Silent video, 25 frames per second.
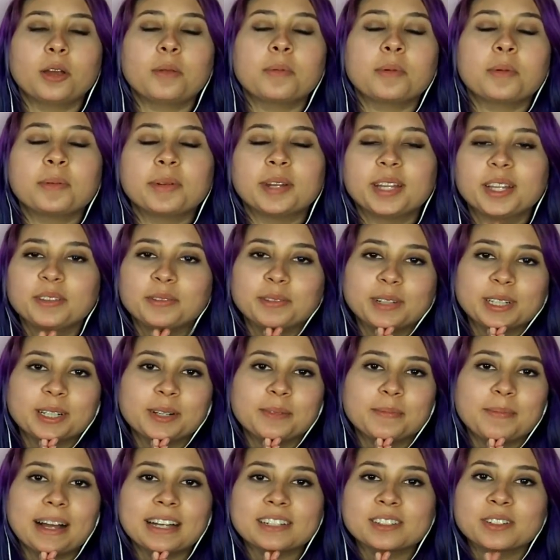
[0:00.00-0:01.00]
everybody and
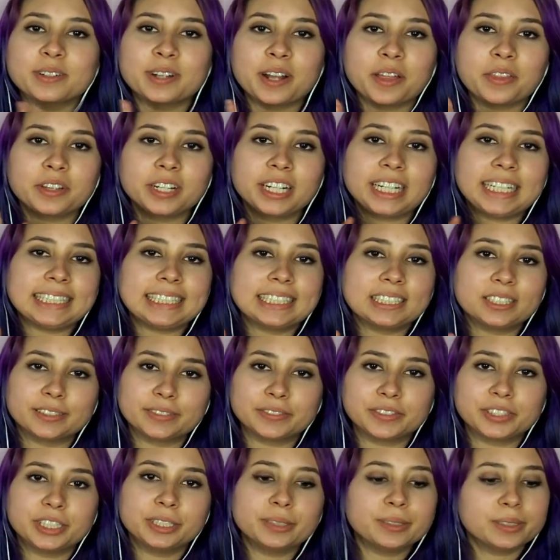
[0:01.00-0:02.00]
welcome back to another Agents
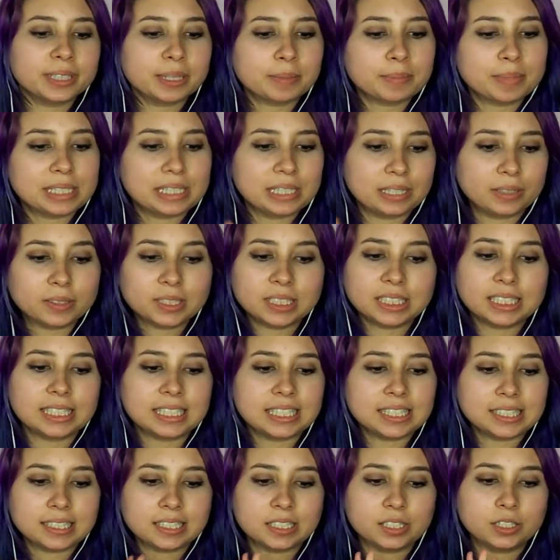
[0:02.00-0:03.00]
of S.H.I.E.L.D. episode.
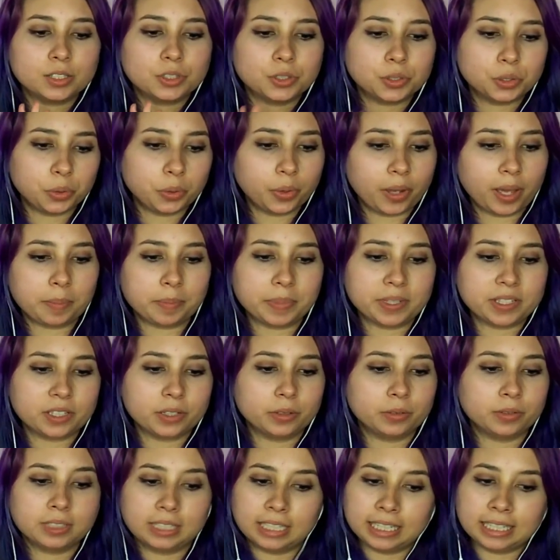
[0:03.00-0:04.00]
This is season 2,
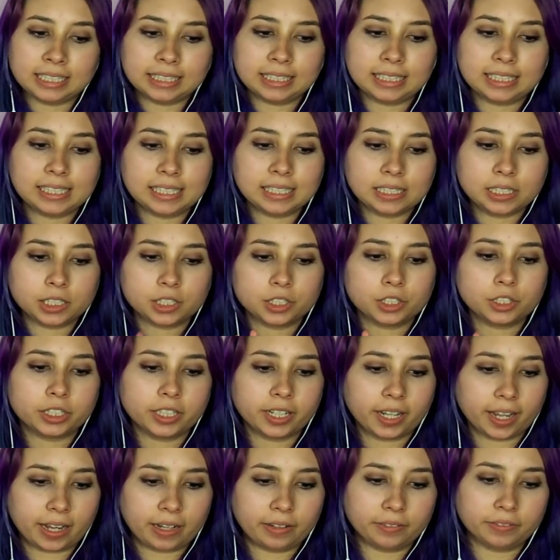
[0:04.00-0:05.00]
episode 19, The
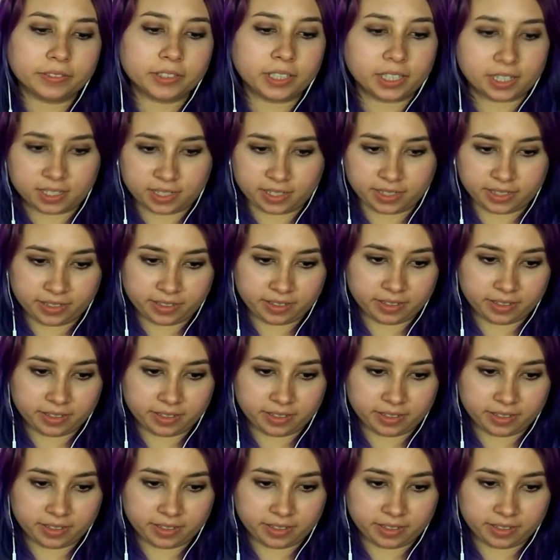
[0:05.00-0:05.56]
Dirty Half Dozen.